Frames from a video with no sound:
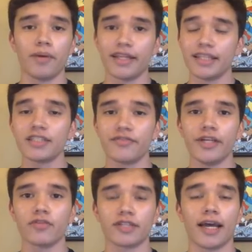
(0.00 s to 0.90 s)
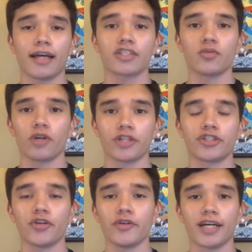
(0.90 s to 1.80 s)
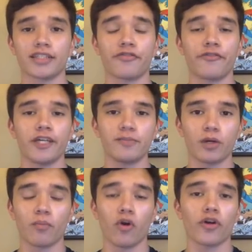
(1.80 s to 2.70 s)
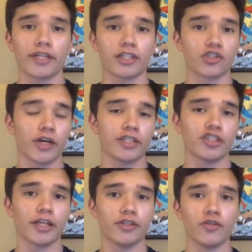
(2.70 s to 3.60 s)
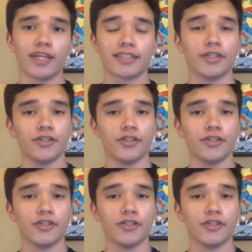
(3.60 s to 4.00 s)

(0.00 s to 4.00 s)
But in this video today, I actually want to show you guys a Facebook marketing strategy that you guys can